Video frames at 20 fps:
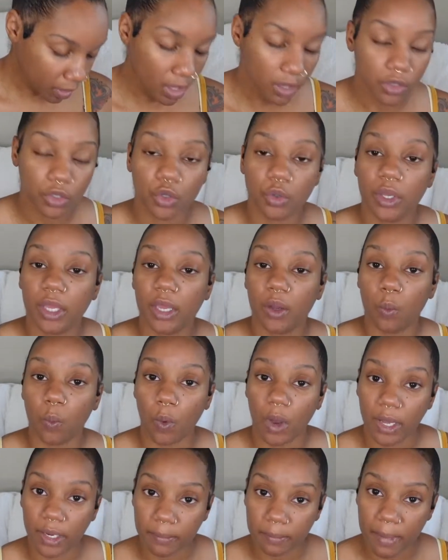You get
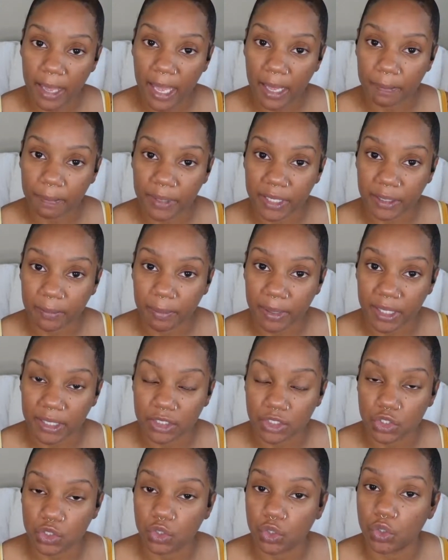1 mapping
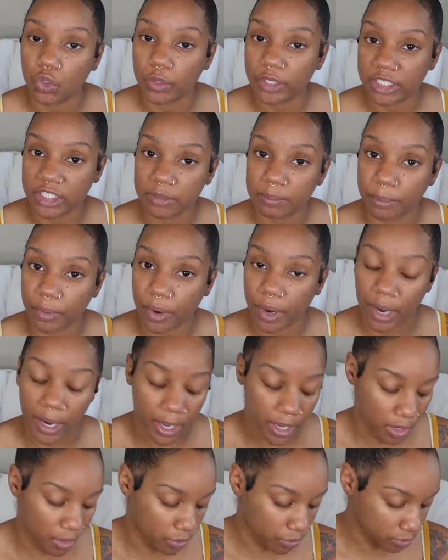pencil, it's
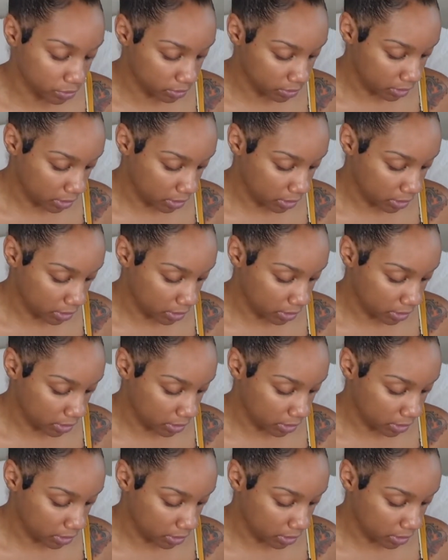brown.